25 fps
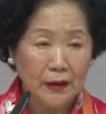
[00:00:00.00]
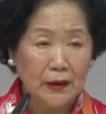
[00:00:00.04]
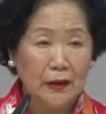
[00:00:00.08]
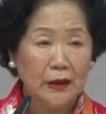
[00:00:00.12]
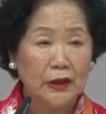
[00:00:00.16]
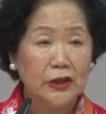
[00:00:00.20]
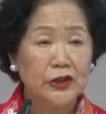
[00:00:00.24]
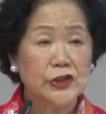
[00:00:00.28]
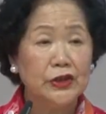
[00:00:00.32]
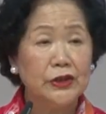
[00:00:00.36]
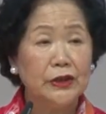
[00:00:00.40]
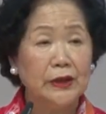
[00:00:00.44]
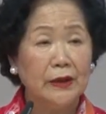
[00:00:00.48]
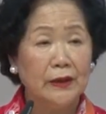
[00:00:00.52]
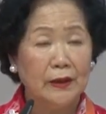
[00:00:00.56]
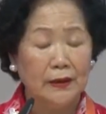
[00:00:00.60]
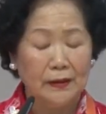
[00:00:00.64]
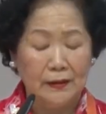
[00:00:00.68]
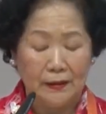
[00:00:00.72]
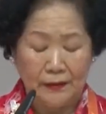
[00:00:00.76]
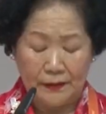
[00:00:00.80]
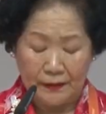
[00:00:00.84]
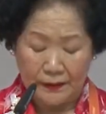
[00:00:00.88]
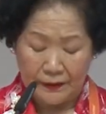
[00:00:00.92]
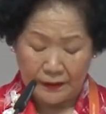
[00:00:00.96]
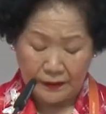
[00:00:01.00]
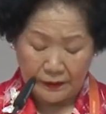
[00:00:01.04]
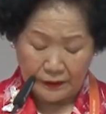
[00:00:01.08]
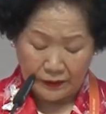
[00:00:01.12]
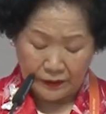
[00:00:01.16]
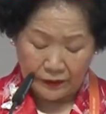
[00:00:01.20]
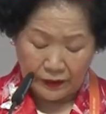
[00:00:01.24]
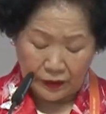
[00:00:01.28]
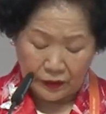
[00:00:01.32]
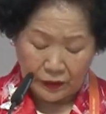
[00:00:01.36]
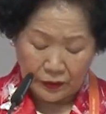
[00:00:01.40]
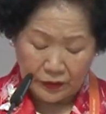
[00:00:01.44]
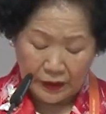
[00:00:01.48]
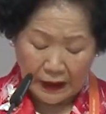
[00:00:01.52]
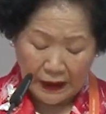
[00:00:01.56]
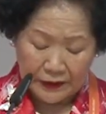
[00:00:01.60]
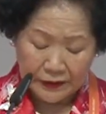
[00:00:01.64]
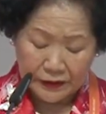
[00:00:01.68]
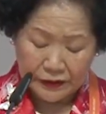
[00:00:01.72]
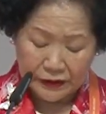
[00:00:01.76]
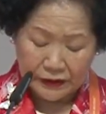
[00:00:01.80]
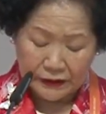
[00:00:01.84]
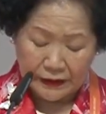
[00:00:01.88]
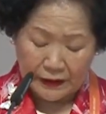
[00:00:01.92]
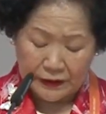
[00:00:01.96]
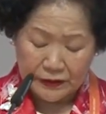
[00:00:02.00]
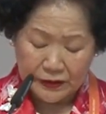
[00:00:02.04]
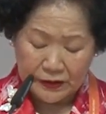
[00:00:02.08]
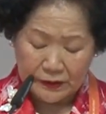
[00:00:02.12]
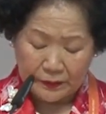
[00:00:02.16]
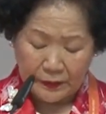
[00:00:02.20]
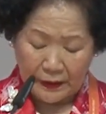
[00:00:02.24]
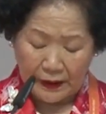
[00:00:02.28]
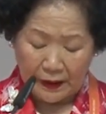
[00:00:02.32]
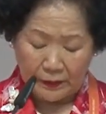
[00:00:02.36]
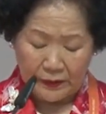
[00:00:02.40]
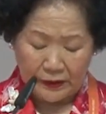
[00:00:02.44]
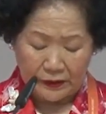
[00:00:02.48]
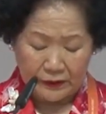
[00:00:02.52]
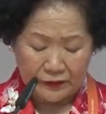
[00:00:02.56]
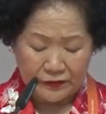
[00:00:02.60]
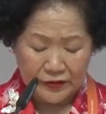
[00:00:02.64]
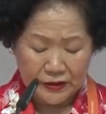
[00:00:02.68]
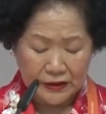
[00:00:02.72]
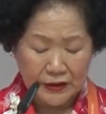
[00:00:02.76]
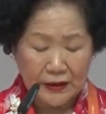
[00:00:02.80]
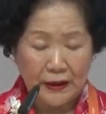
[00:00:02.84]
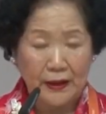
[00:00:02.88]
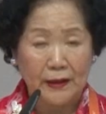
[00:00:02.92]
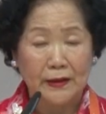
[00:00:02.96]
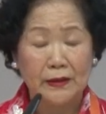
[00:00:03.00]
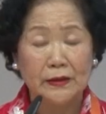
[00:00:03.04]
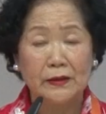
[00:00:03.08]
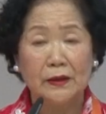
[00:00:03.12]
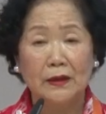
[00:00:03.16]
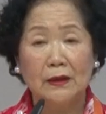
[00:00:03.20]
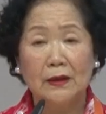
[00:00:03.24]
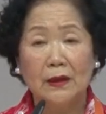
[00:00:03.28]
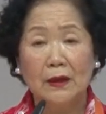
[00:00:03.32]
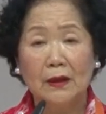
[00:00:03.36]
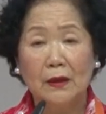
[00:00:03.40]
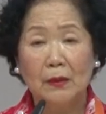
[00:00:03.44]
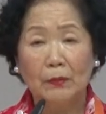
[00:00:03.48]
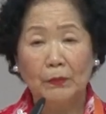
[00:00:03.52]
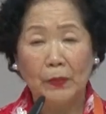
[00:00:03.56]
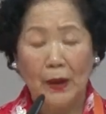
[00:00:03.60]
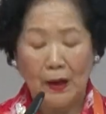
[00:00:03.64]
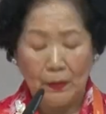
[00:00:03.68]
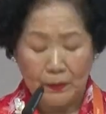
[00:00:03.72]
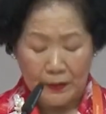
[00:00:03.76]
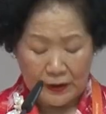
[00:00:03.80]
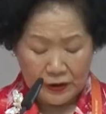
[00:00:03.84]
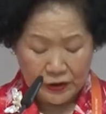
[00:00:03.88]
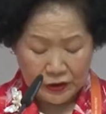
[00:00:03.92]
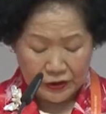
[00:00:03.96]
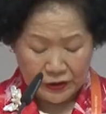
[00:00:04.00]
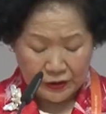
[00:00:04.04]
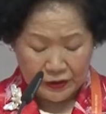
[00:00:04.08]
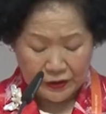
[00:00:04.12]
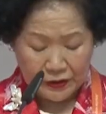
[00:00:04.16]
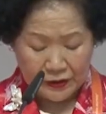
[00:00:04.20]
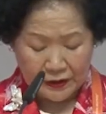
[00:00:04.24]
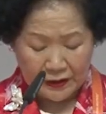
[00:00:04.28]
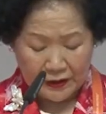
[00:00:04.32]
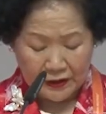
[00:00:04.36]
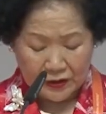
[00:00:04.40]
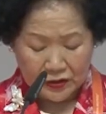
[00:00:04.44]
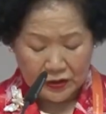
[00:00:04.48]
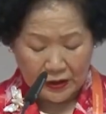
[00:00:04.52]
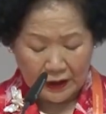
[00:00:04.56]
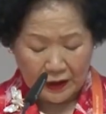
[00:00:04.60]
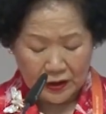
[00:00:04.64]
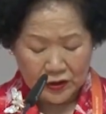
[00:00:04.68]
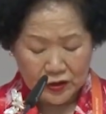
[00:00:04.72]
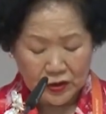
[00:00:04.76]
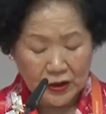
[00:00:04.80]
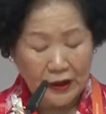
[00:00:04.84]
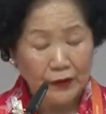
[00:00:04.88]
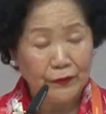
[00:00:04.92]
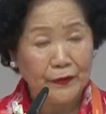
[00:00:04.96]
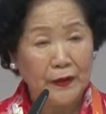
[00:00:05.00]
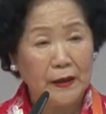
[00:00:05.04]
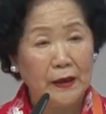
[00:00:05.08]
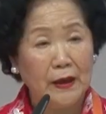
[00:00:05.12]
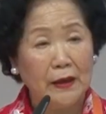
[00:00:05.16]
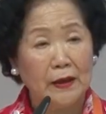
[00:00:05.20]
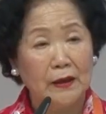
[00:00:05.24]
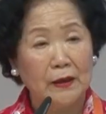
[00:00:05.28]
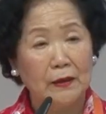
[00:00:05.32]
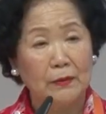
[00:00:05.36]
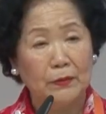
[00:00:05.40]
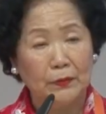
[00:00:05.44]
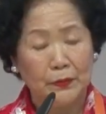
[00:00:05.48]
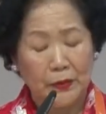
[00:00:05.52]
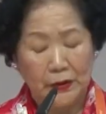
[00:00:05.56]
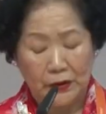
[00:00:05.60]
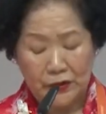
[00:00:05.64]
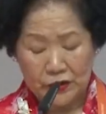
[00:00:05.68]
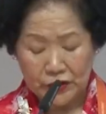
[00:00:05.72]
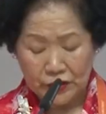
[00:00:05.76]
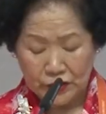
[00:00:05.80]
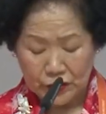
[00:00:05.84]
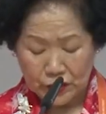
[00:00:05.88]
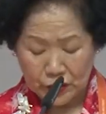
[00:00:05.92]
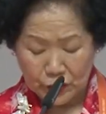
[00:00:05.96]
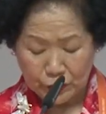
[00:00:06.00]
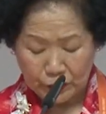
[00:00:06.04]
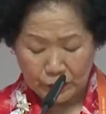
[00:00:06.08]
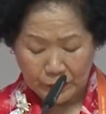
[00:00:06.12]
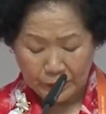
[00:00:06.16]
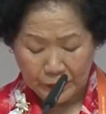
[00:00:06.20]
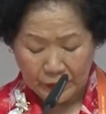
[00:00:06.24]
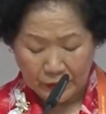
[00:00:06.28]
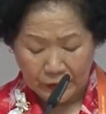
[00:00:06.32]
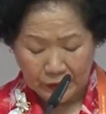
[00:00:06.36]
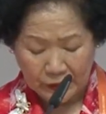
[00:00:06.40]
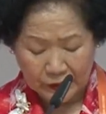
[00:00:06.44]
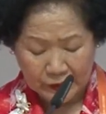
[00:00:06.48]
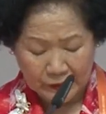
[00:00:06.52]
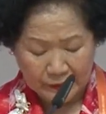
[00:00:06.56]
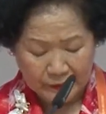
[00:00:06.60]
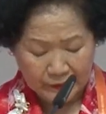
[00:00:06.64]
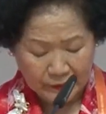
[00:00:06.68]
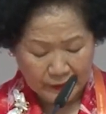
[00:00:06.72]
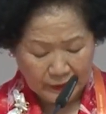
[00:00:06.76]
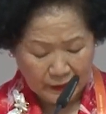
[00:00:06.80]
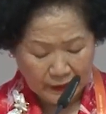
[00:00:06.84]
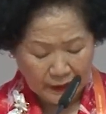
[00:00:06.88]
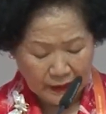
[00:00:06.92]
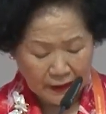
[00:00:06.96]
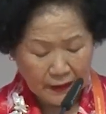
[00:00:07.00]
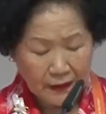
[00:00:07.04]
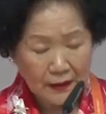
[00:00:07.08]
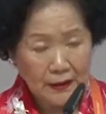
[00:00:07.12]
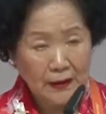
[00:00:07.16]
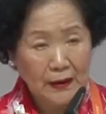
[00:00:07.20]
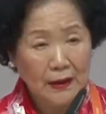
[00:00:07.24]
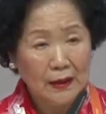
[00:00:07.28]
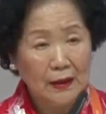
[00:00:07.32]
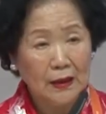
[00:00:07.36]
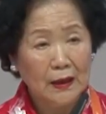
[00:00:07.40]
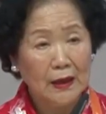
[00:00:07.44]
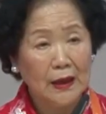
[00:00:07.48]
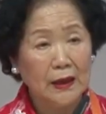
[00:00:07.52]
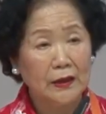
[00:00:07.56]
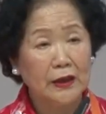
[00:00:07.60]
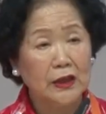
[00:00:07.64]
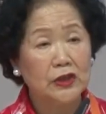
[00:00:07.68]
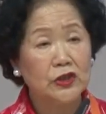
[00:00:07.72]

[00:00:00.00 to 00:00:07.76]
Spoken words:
Each year, the United States Department of State publishes its Trafficking in Persons report, an